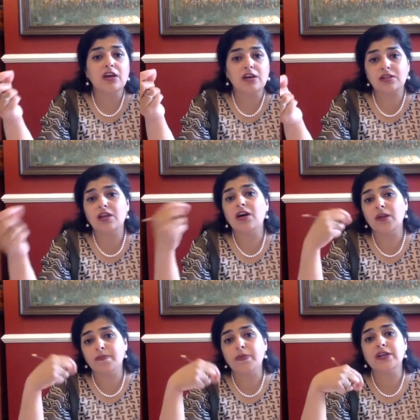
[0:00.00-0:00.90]
a
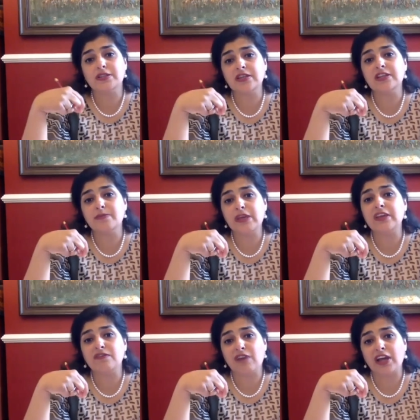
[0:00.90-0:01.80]
third person is being
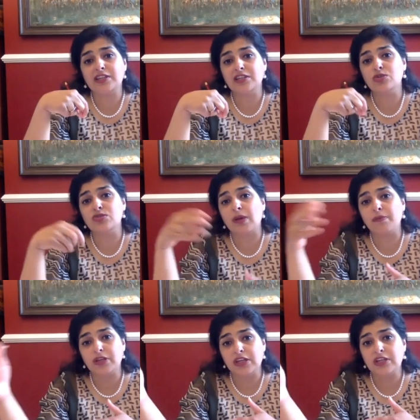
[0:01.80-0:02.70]
invited to
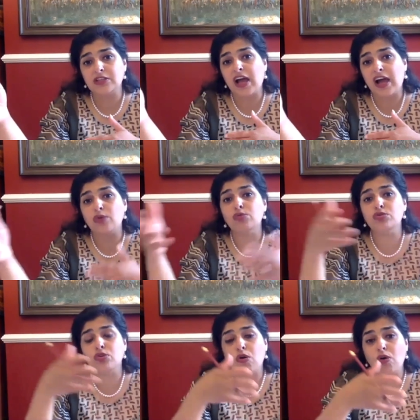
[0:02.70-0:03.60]
somebody's
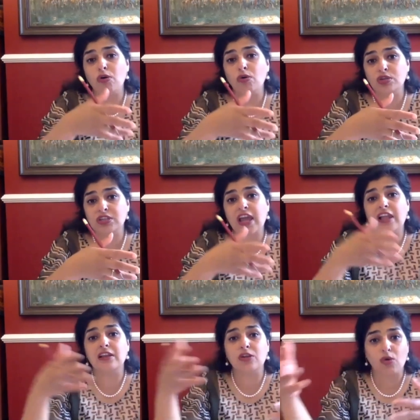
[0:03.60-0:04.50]
house or
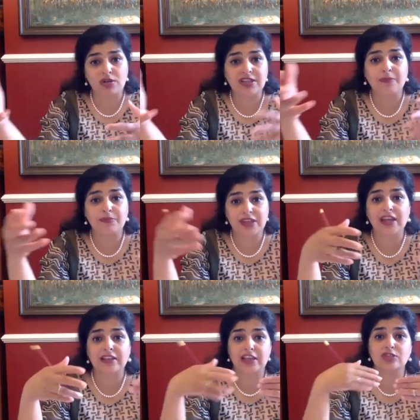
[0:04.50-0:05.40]
hotel or something,
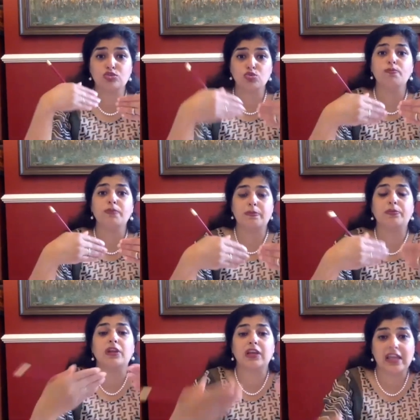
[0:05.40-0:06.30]
and there's two
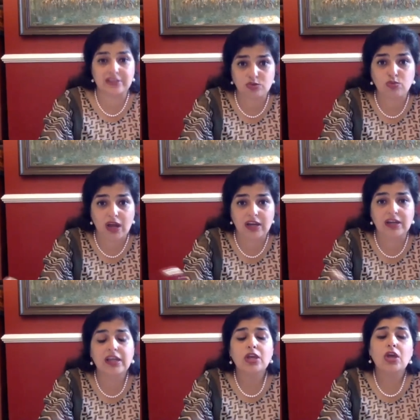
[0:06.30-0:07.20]
people against one.
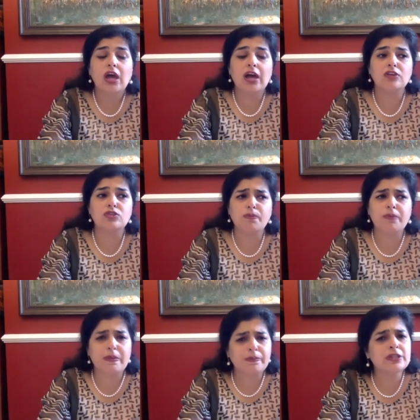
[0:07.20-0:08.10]
Uh, so
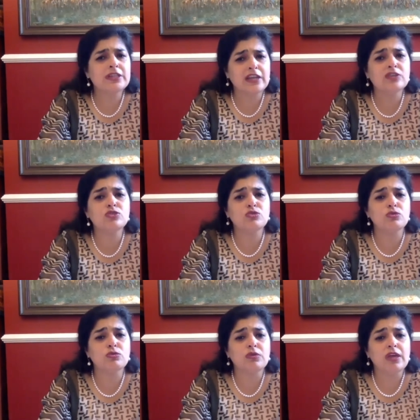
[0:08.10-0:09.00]
people tend to,